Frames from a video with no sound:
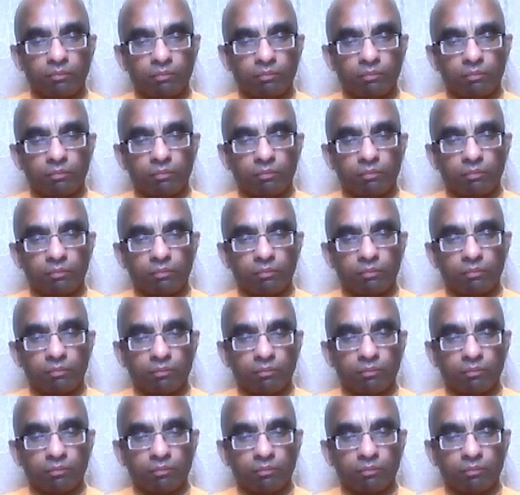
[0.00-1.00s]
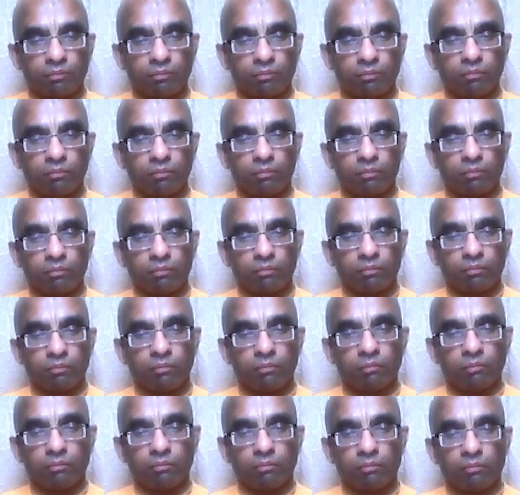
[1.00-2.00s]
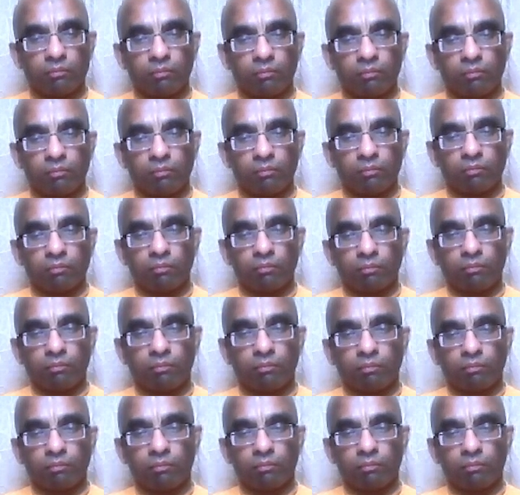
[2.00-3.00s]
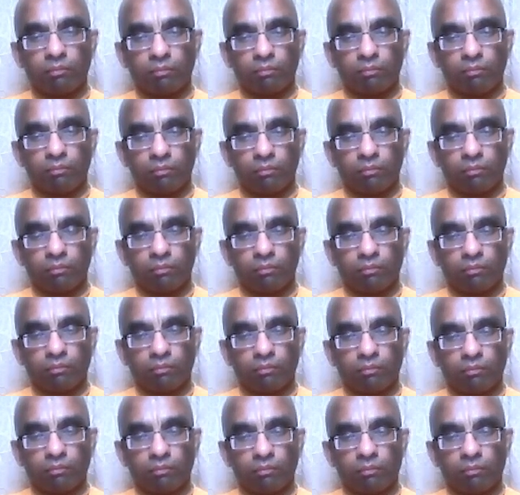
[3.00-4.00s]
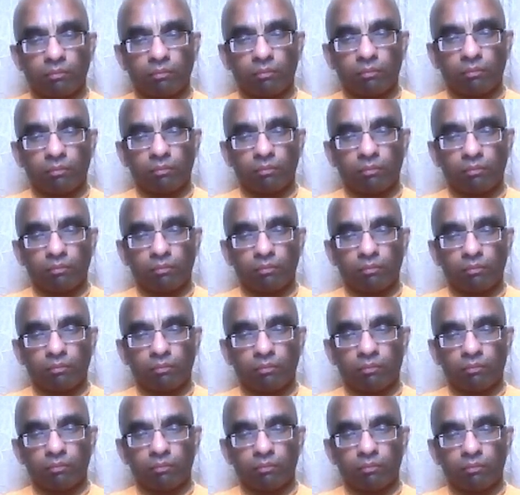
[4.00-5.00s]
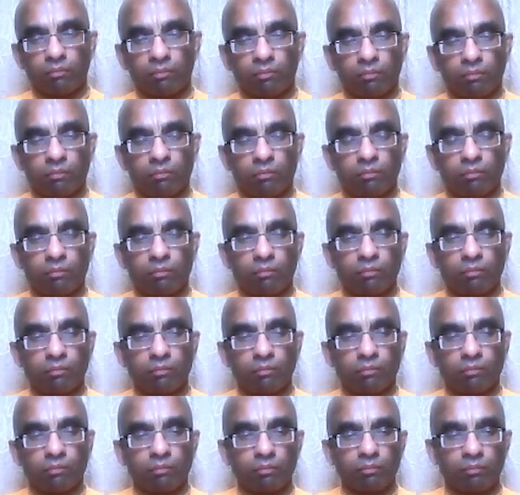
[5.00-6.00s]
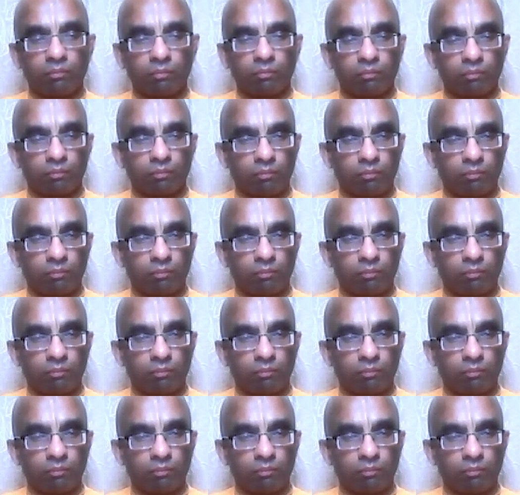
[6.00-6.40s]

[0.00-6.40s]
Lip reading: (not speaking)